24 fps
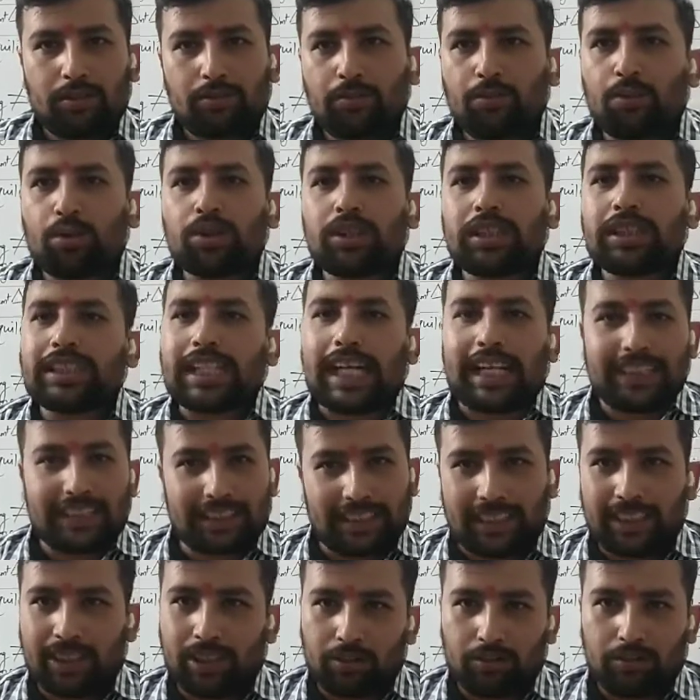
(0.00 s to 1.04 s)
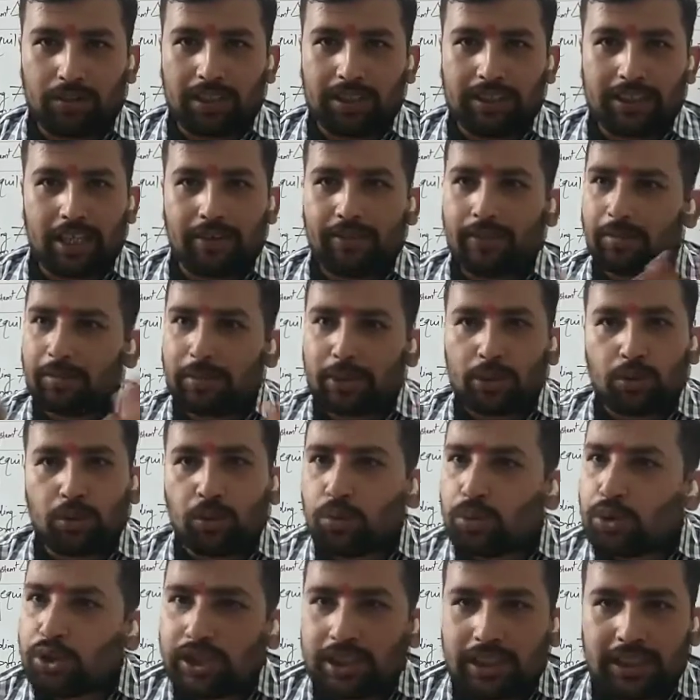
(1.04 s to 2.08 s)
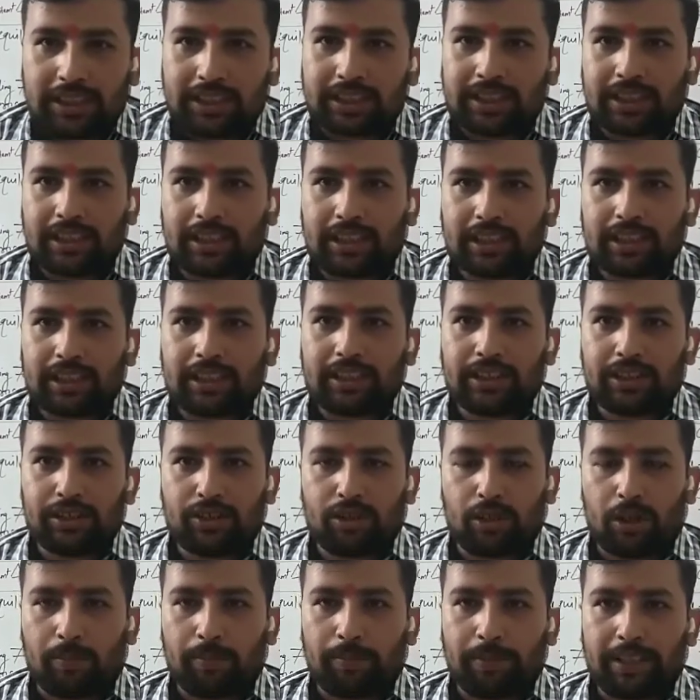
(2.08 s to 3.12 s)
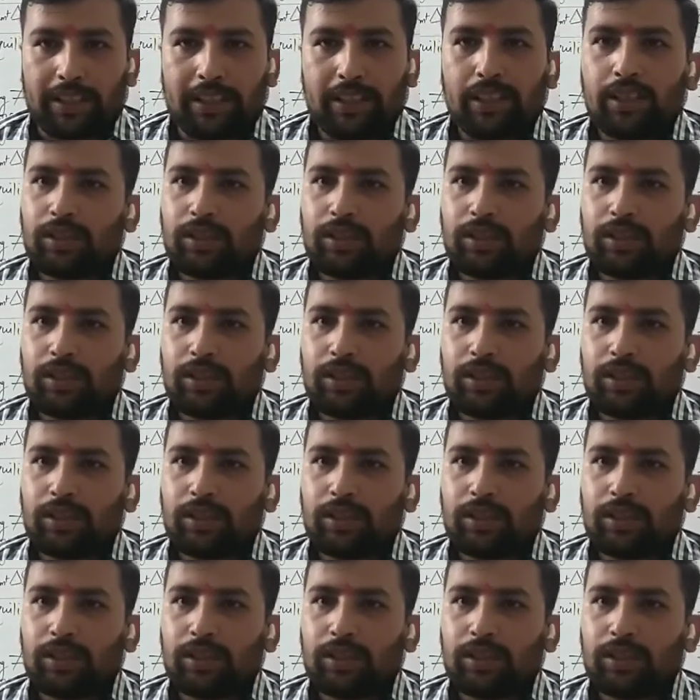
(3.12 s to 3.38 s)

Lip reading: Both the sides equal, there will be no change in entropy,